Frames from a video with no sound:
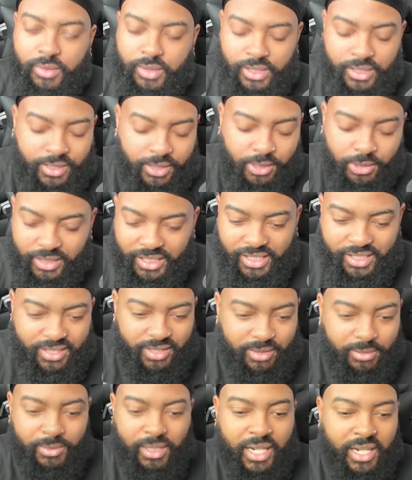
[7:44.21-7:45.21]
You know, needs
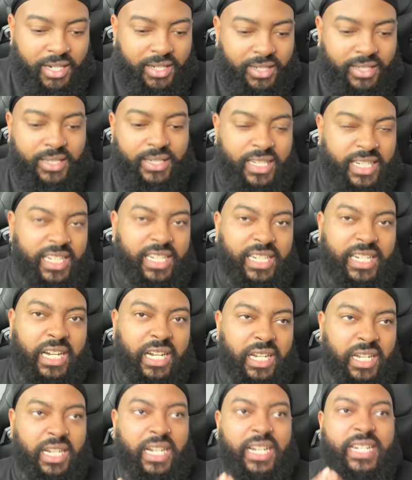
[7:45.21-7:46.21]
some need
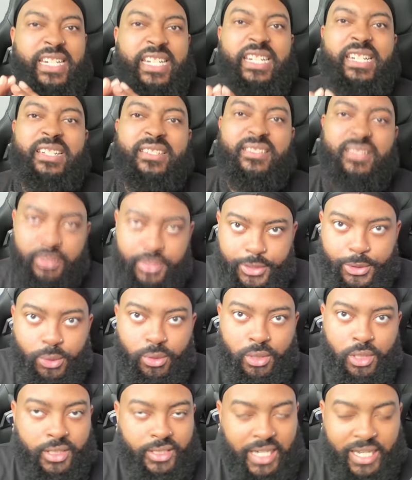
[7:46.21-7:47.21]
uh, needs a new look.